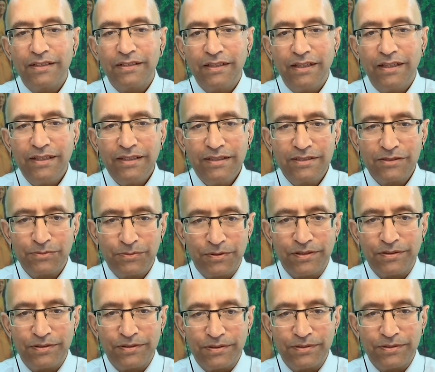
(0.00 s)
And eggs
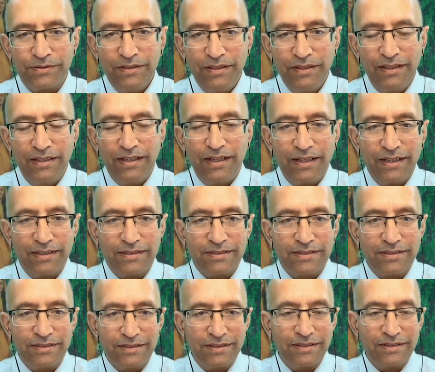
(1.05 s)
were thrown
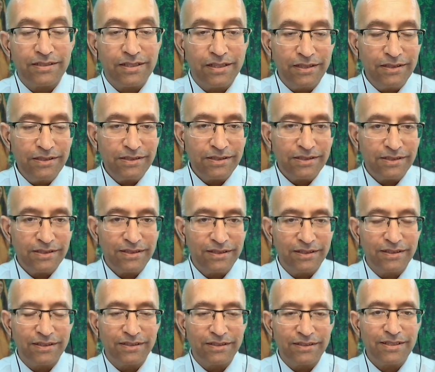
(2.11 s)
at the tent.
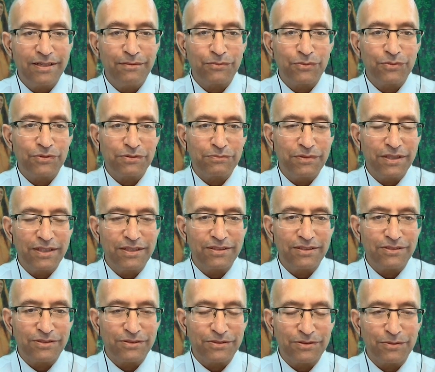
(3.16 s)
An attempt was
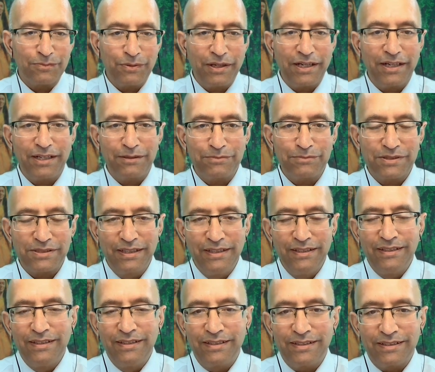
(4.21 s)
made to perhaps
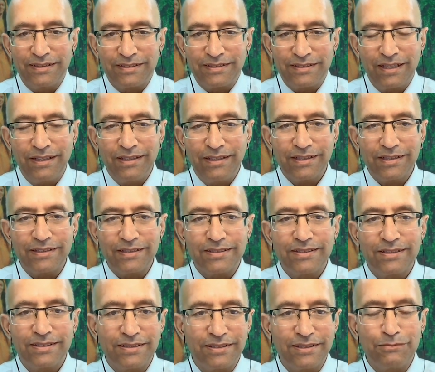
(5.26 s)
uh,
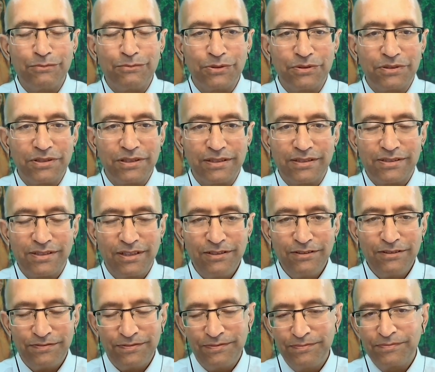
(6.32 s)
target the murti
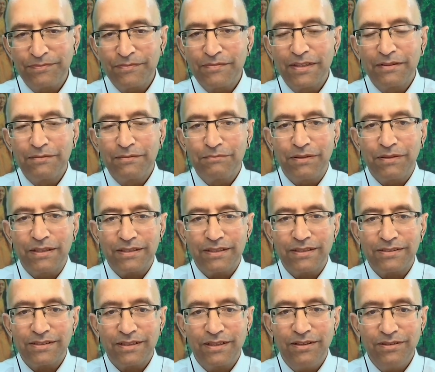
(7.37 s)
itself. But
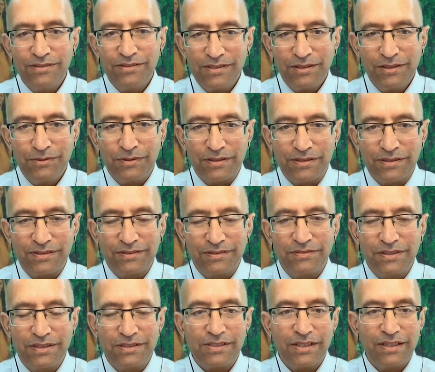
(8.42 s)
as a consequence
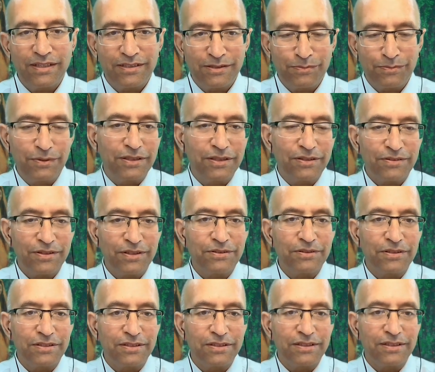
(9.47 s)
of these eggs being
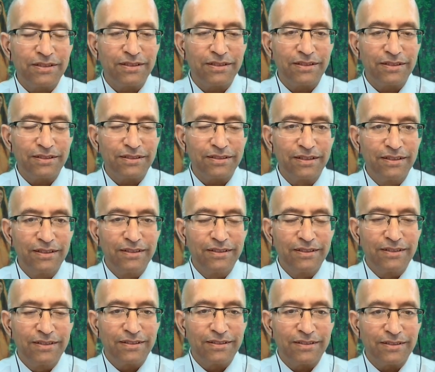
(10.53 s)
thrown and the, uh,
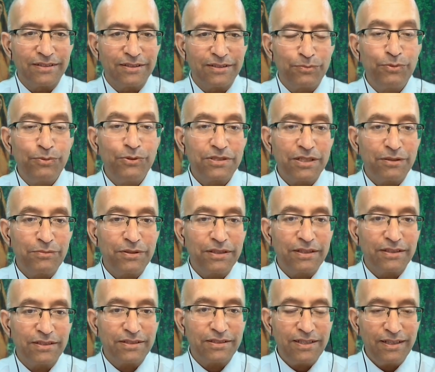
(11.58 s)
the, the puja
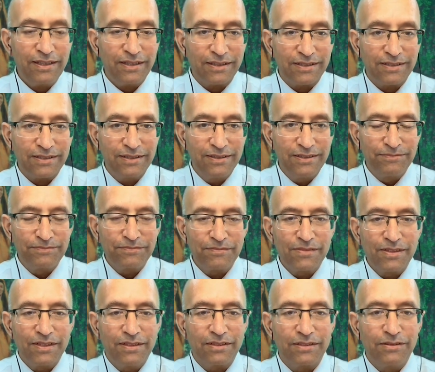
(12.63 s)
being attacked,
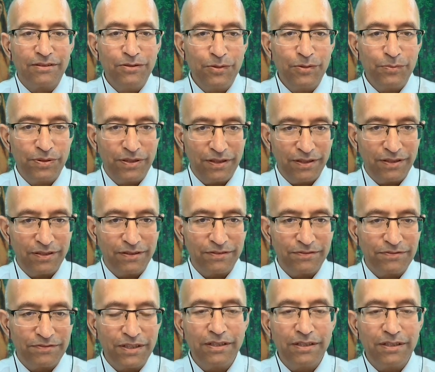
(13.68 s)
a group
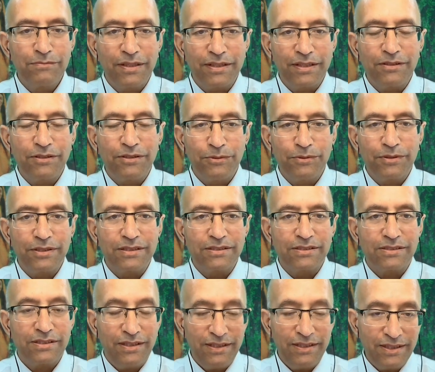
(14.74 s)
of young men who were
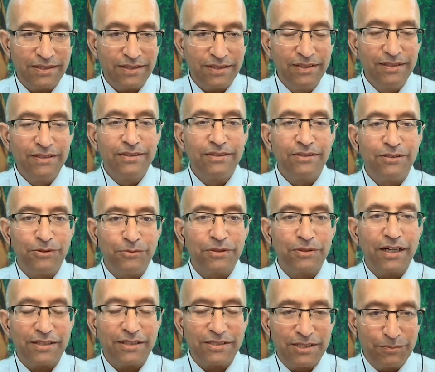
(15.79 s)
inside, who
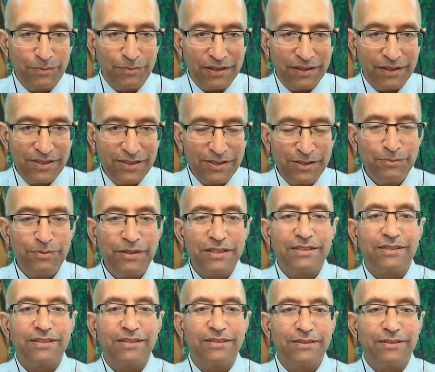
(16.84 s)
were actually
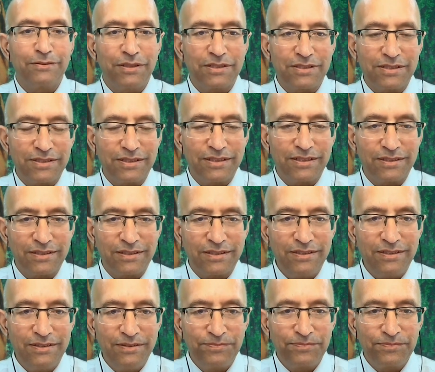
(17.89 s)
participating in the bhajan
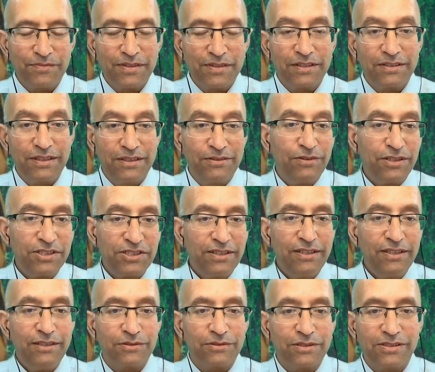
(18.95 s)
kirtan, they
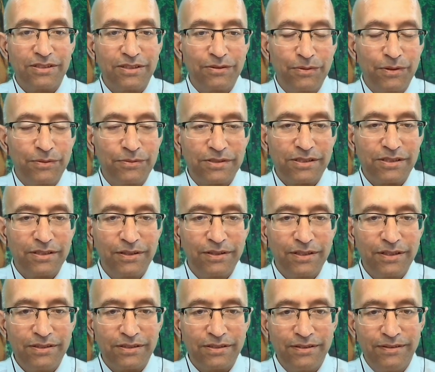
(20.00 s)
rushed out to see what was
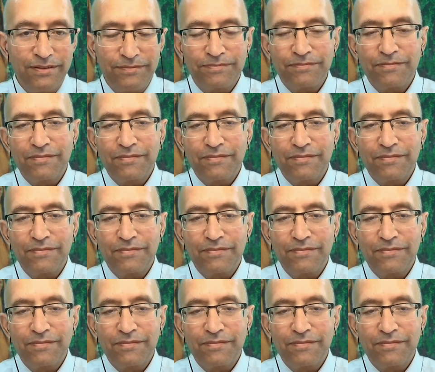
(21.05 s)
going on.